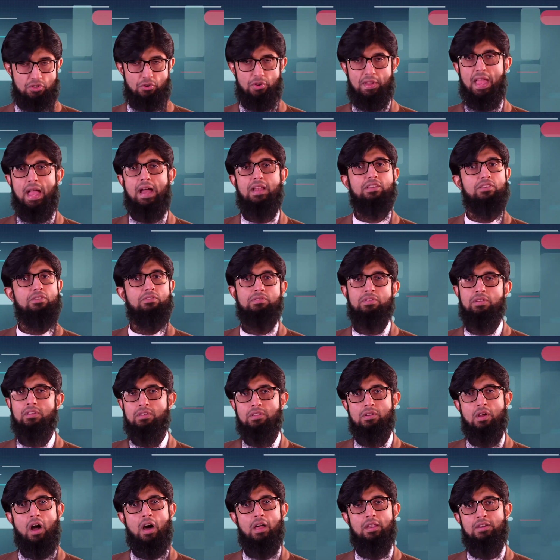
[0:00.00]
you can't use your
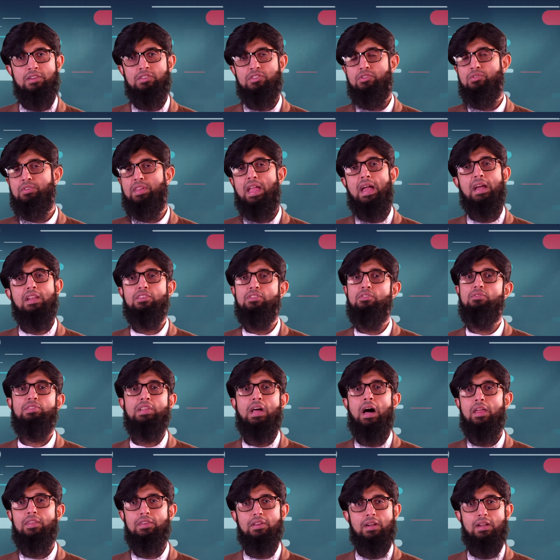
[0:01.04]
dollars, you can't use
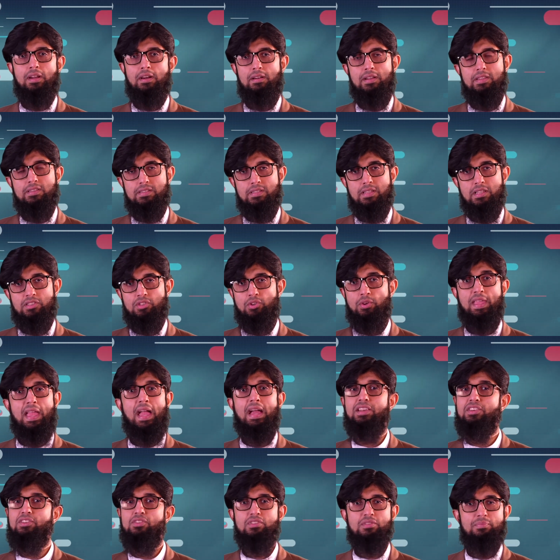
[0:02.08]
other currencies, you
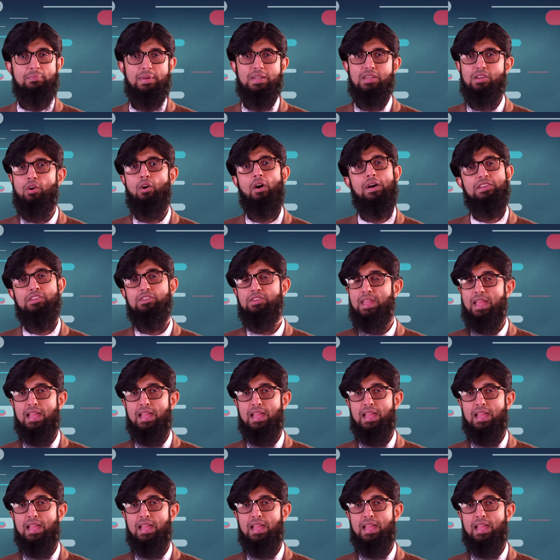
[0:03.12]
can't use Bitcoin, you